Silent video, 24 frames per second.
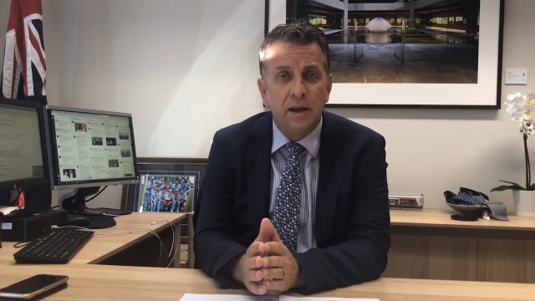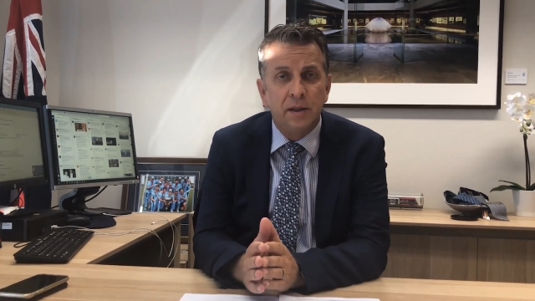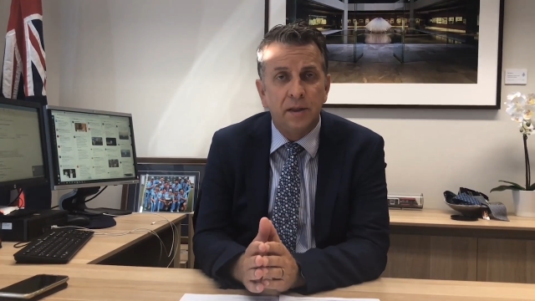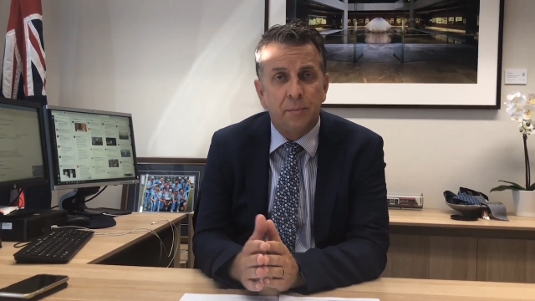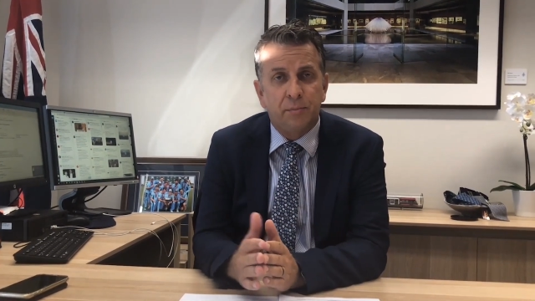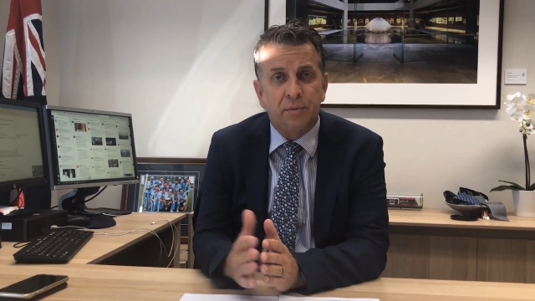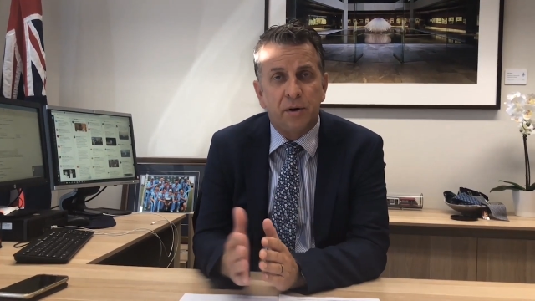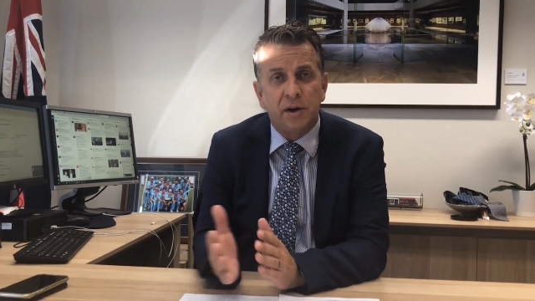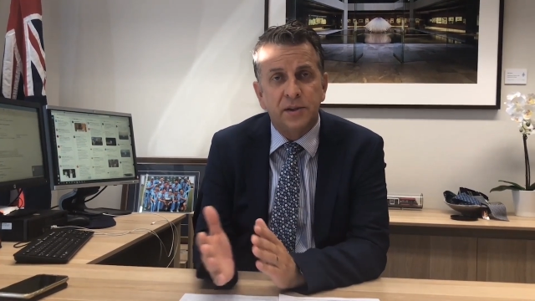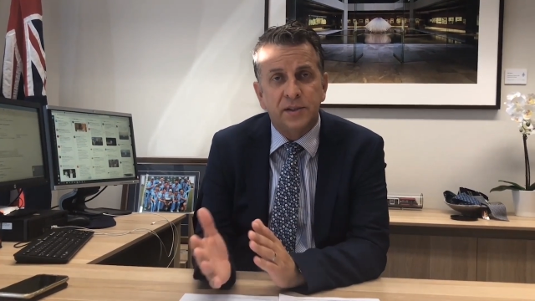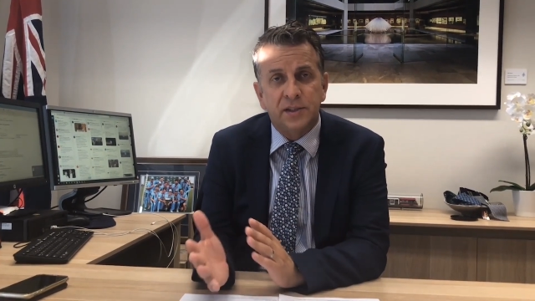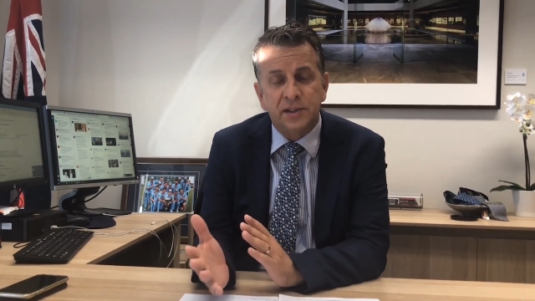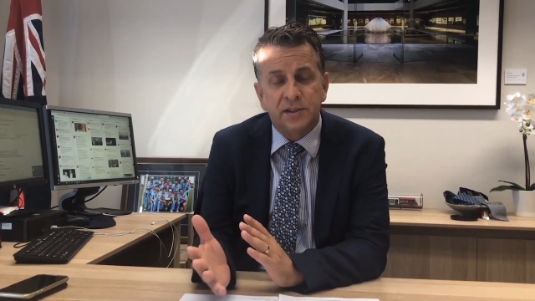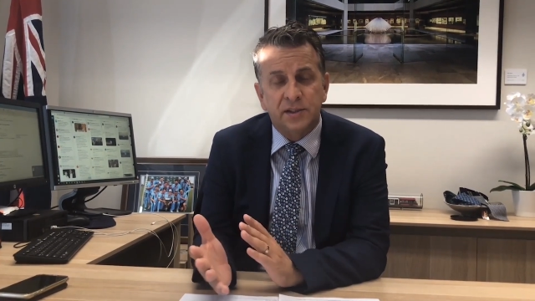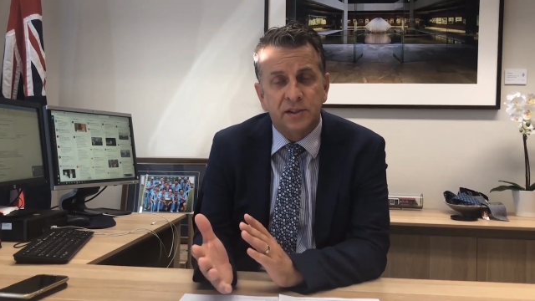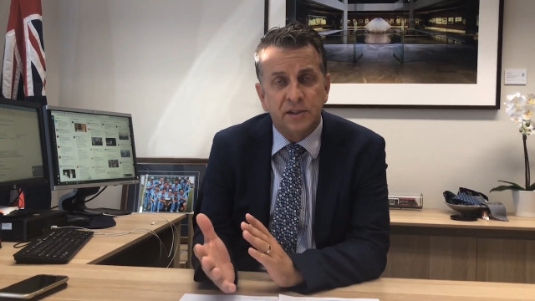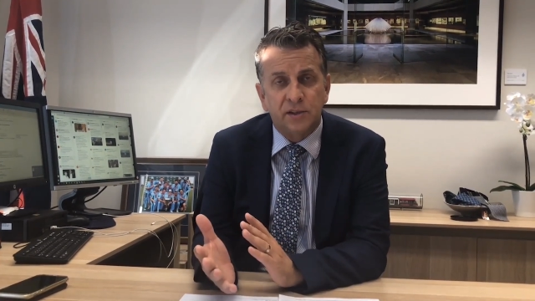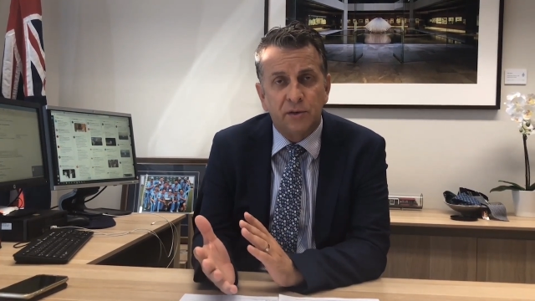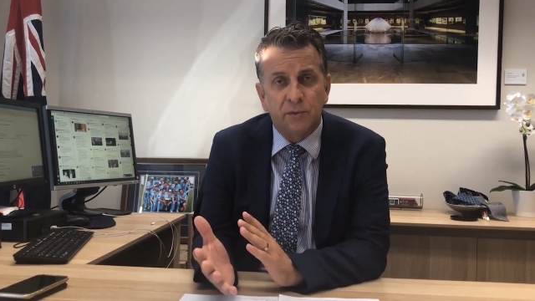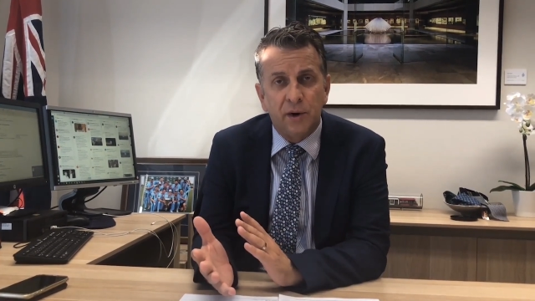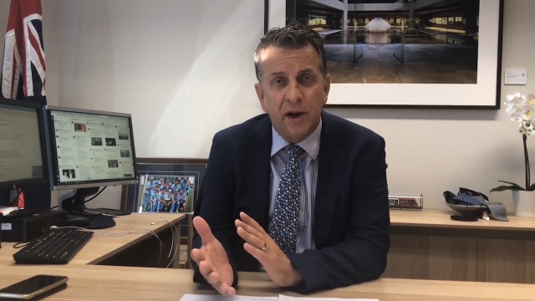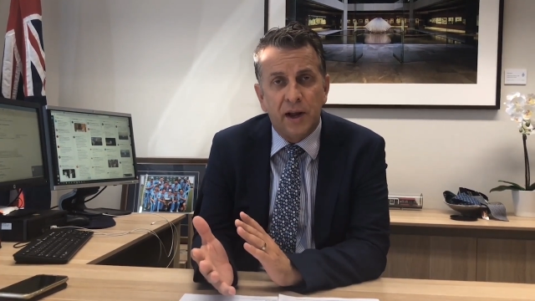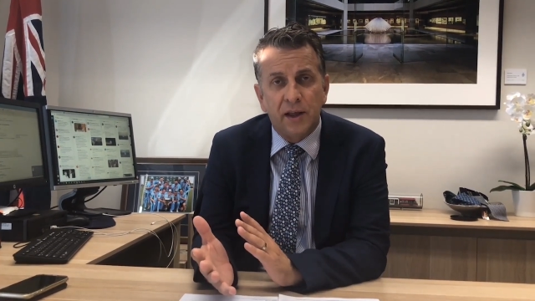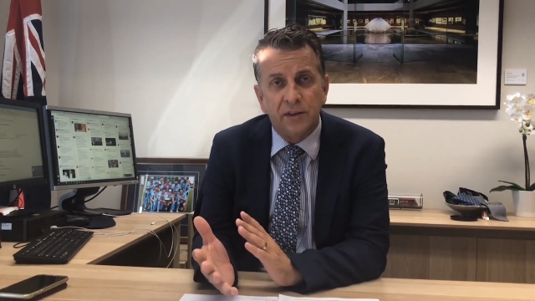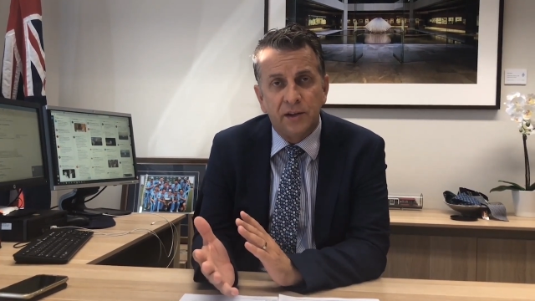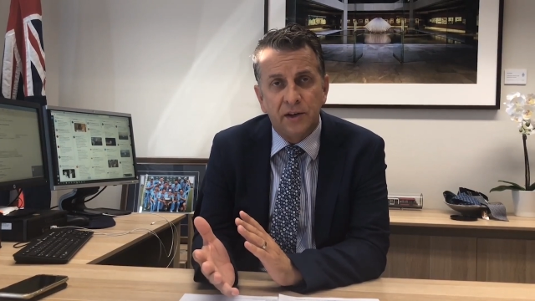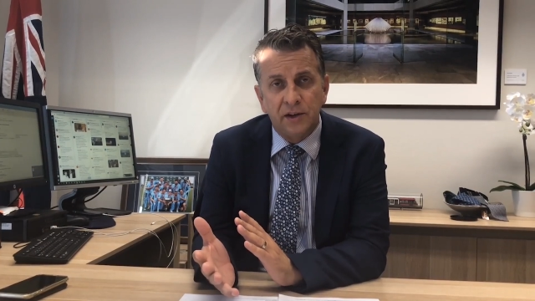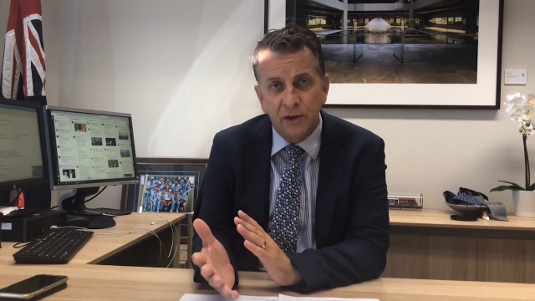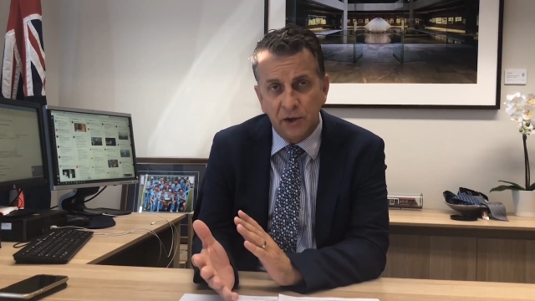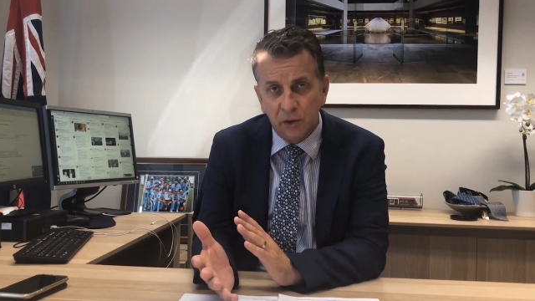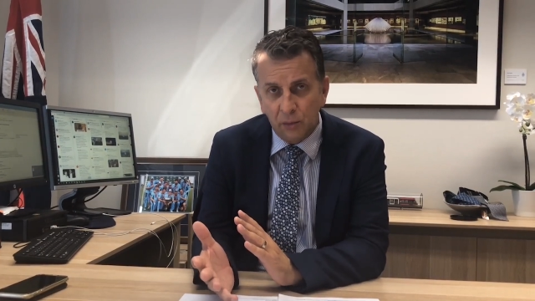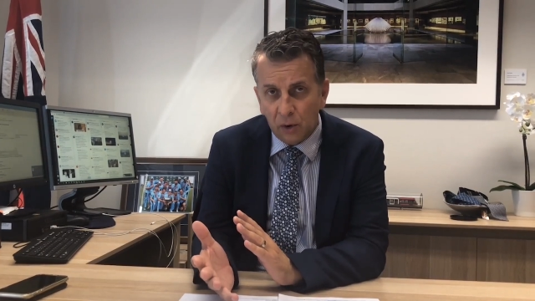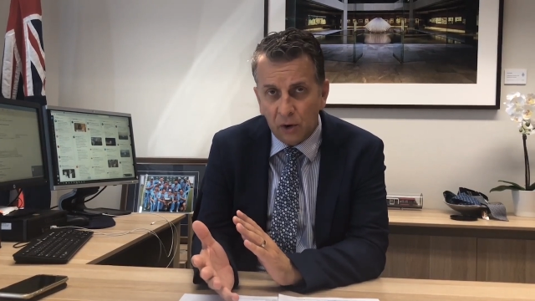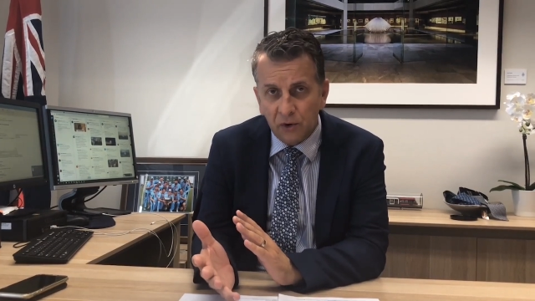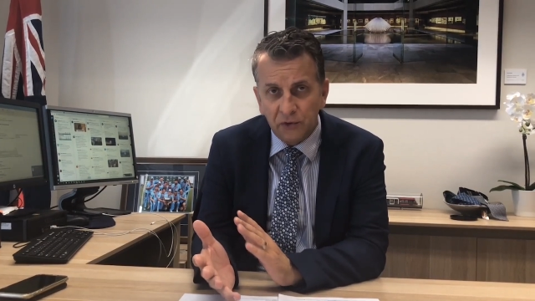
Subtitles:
the processes around the new